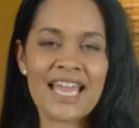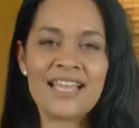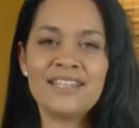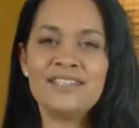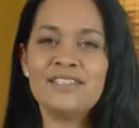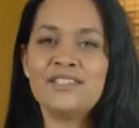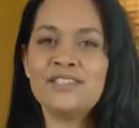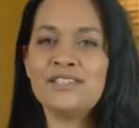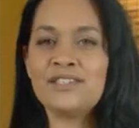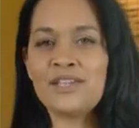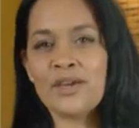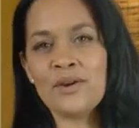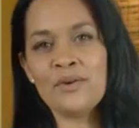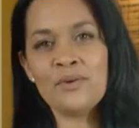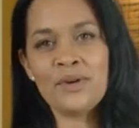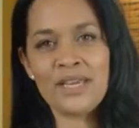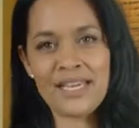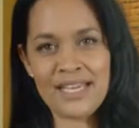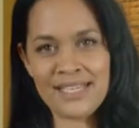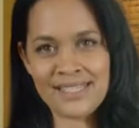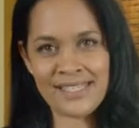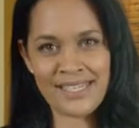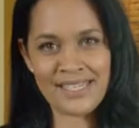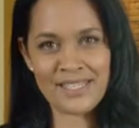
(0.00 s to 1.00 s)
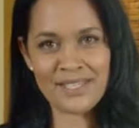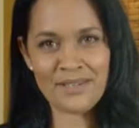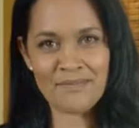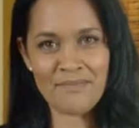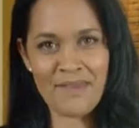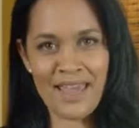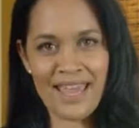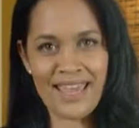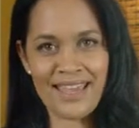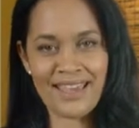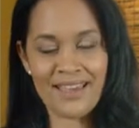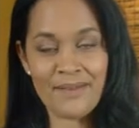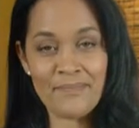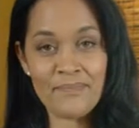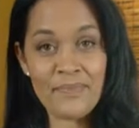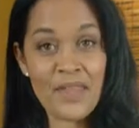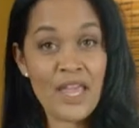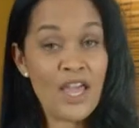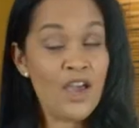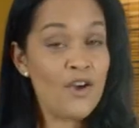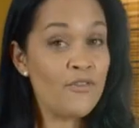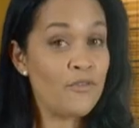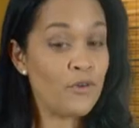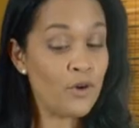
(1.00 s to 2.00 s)
and so easy to make.
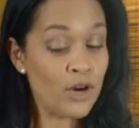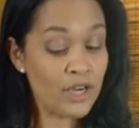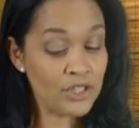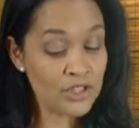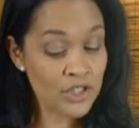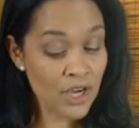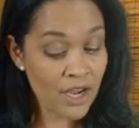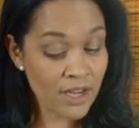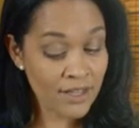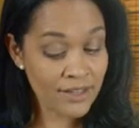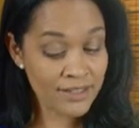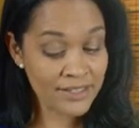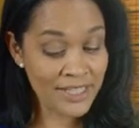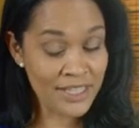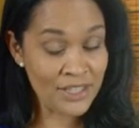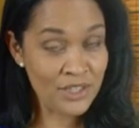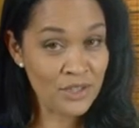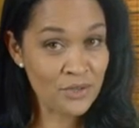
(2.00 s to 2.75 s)
For a chocolatey